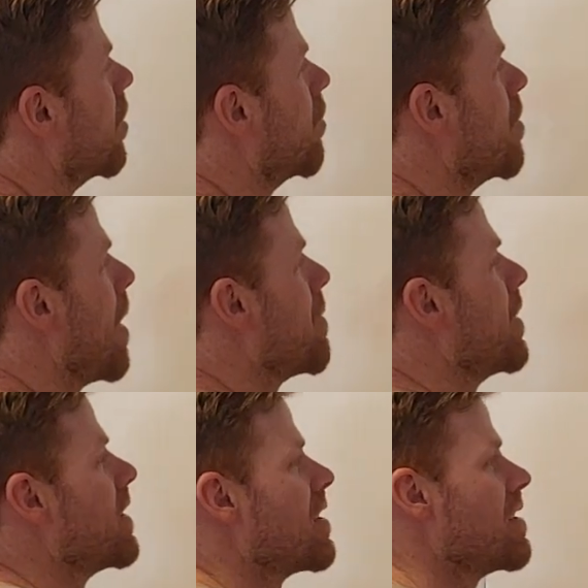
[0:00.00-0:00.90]
Remember,
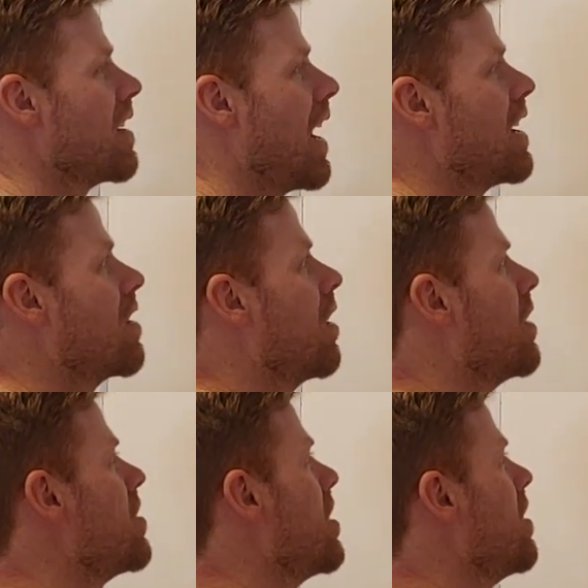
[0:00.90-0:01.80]
this is an
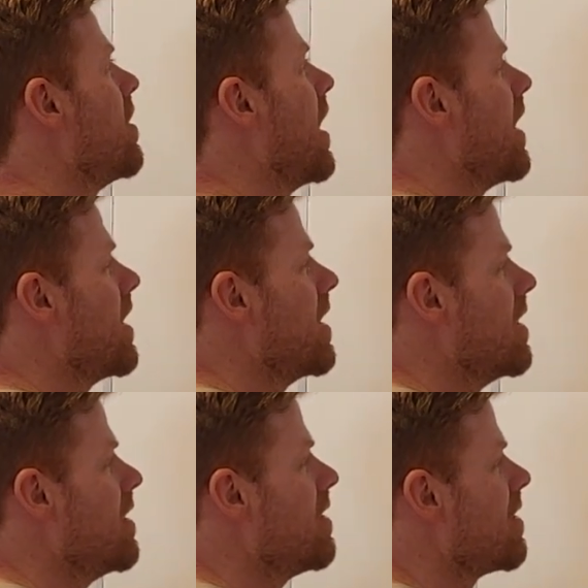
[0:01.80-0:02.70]
ideology that
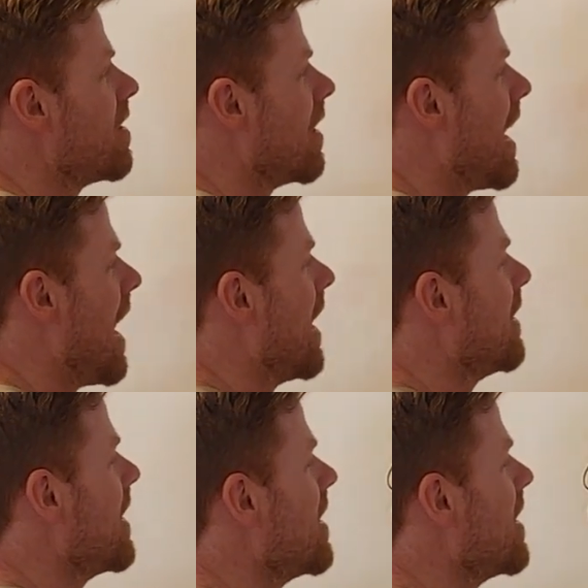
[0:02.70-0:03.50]
is highly